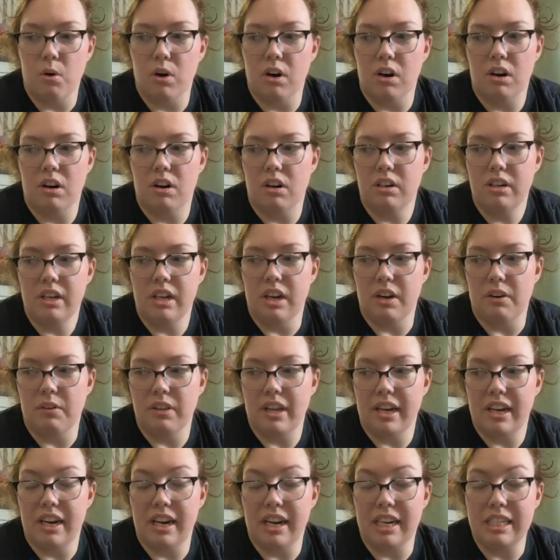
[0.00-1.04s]
or, you know,
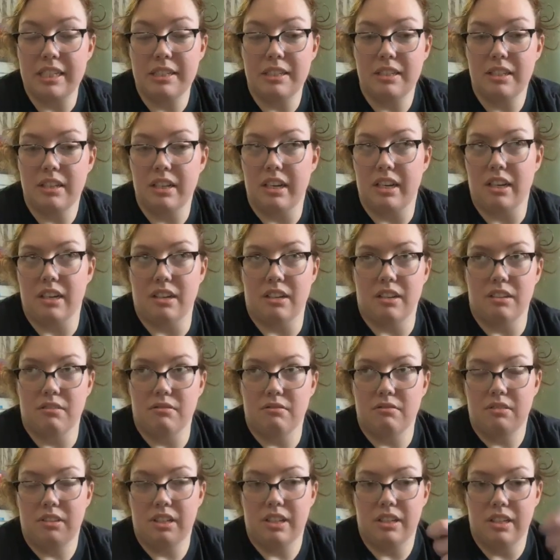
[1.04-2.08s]
like an ex, like
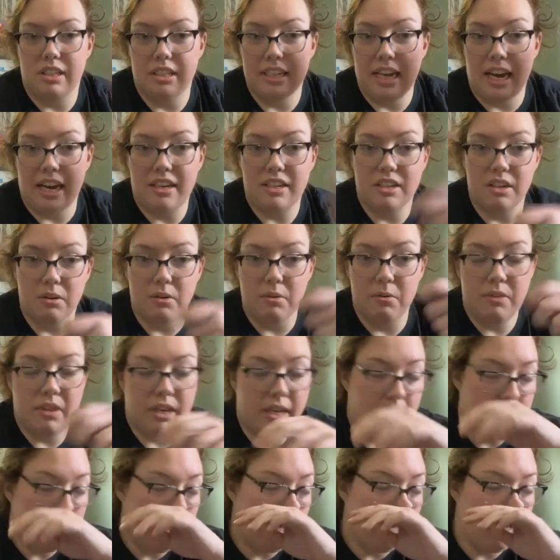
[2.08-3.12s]
a exacto
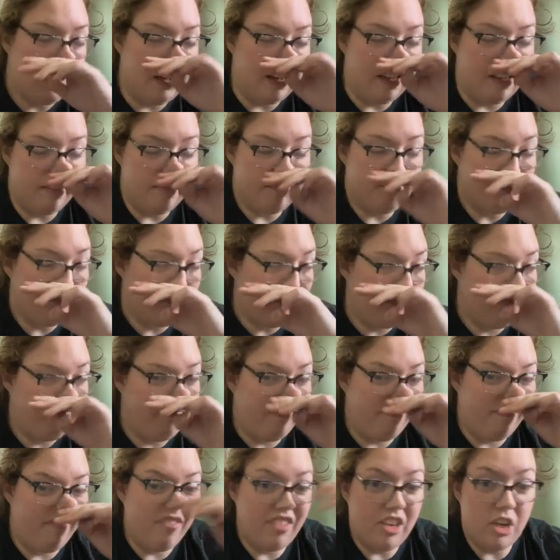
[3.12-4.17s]
thingy. Um,
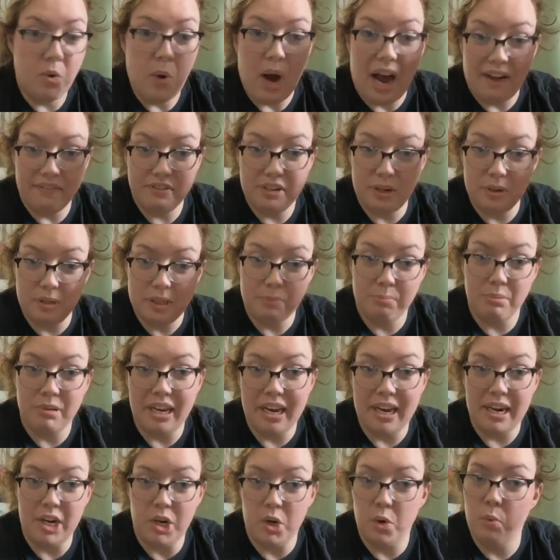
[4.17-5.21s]
you have to use a
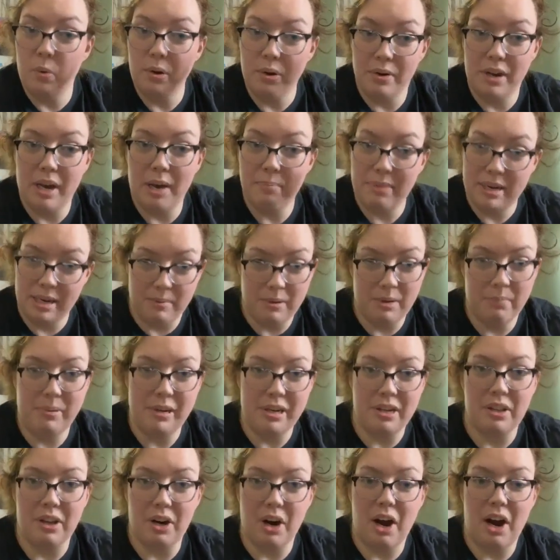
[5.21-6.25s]
blade. You will not be able to
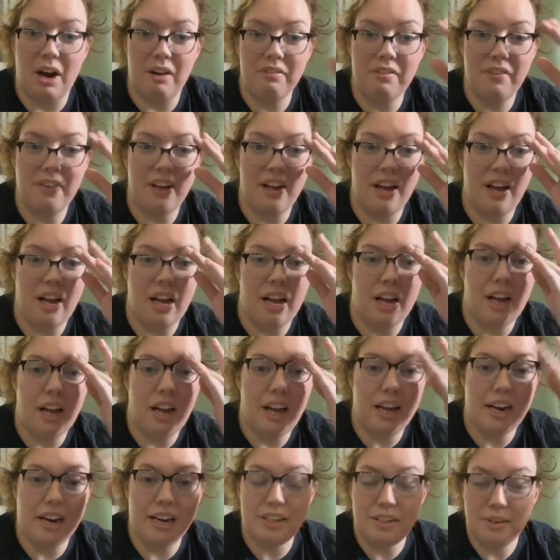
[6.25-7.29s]
peel it off. Uh,
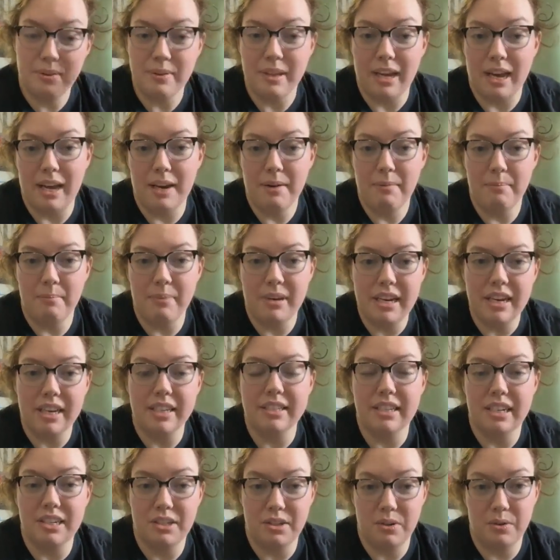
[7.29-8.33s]
and I do that
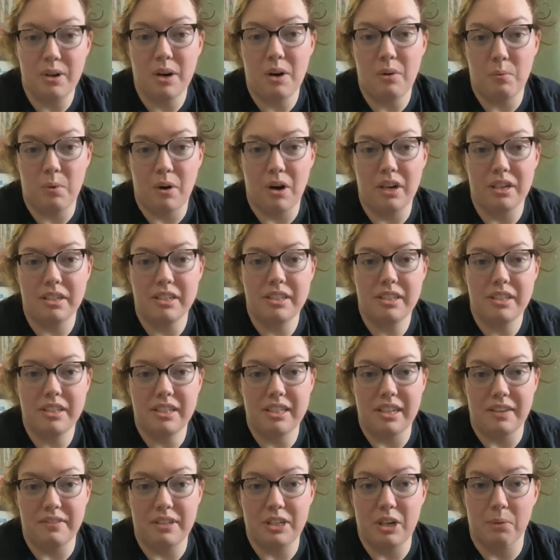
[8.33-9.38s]
because I do not want
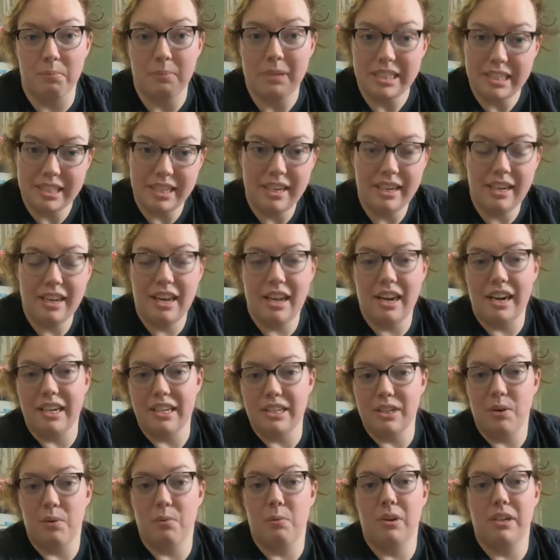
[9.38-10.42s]
stuff to go missing and I
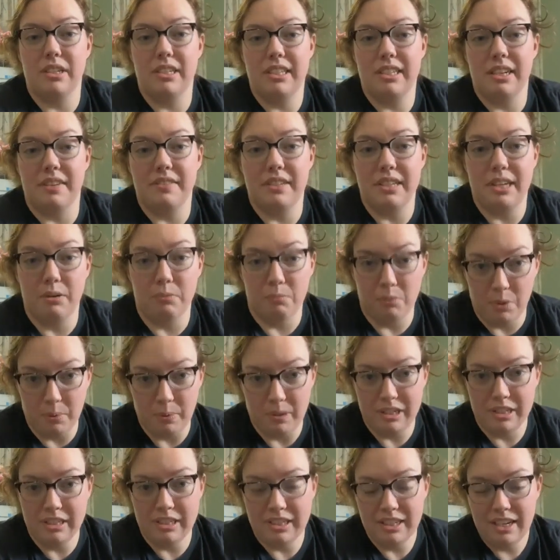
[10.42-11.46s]
don't want stuff to get
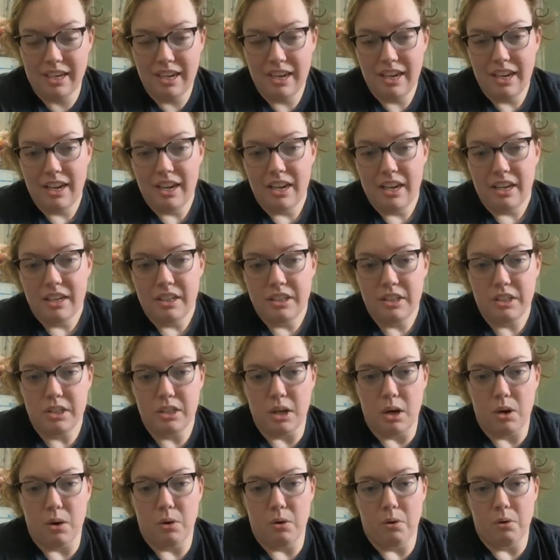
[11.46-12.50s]
ruined.
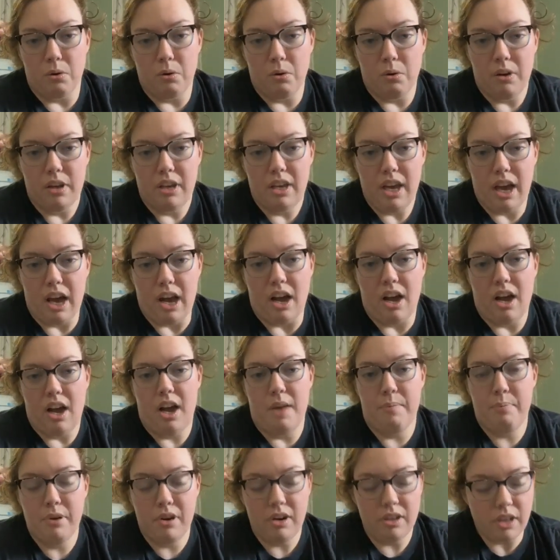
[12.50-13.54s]
So, yeah,
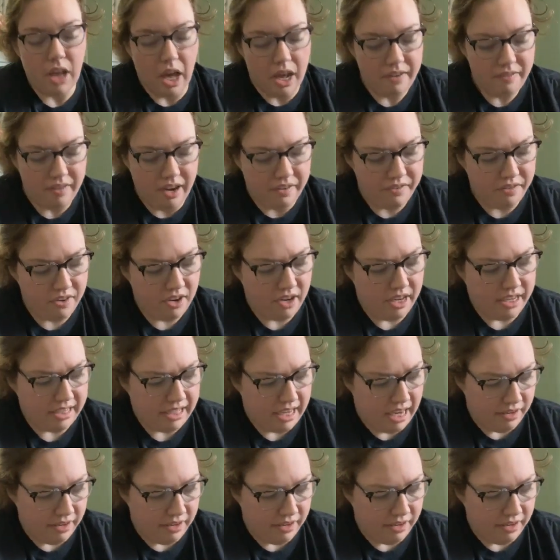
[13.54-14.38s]
I put a lot of effort